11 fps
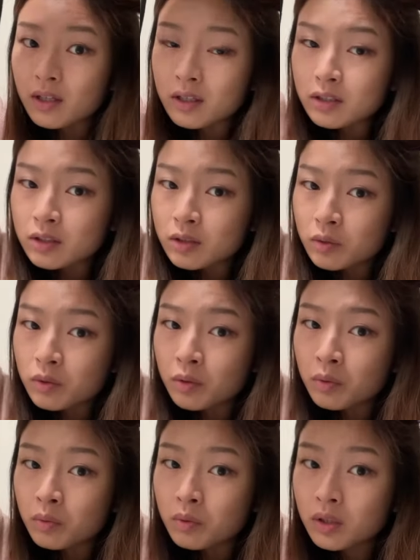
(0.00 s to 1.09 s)
Just do
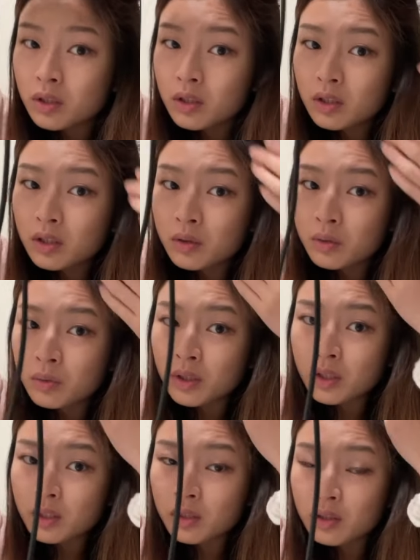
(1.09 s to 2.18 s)
a really
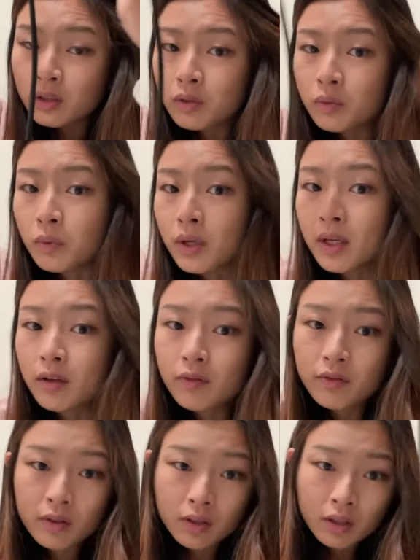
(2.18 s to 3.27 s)
quick little wave,
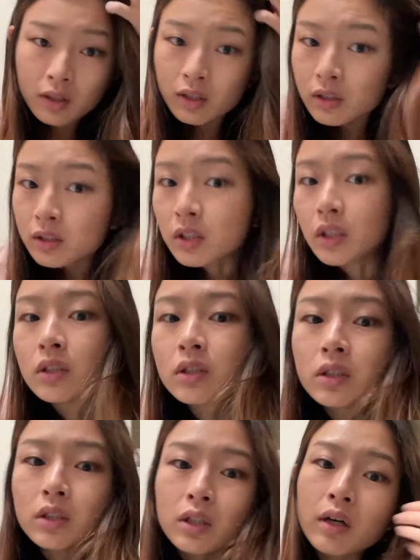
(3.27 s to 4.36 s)

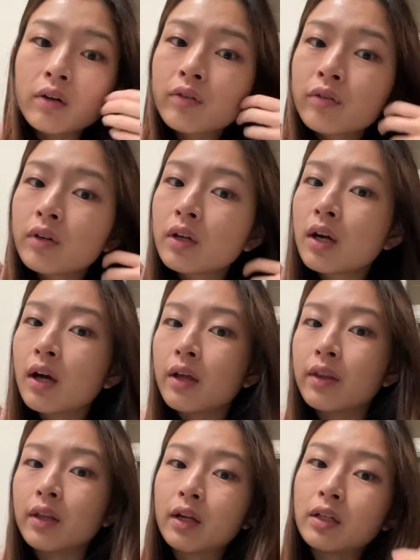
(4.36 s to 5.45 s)
just enough,
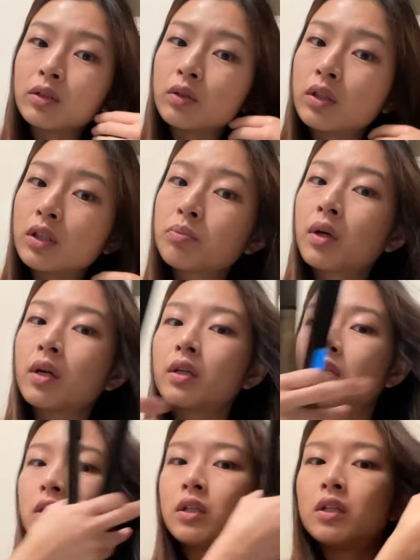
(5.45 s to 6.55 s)
and then I do this part
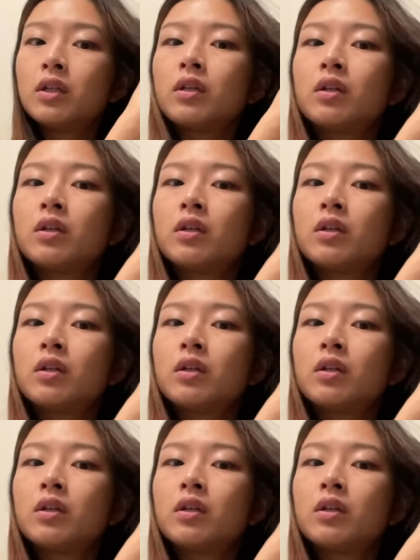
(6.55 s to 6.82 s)
here.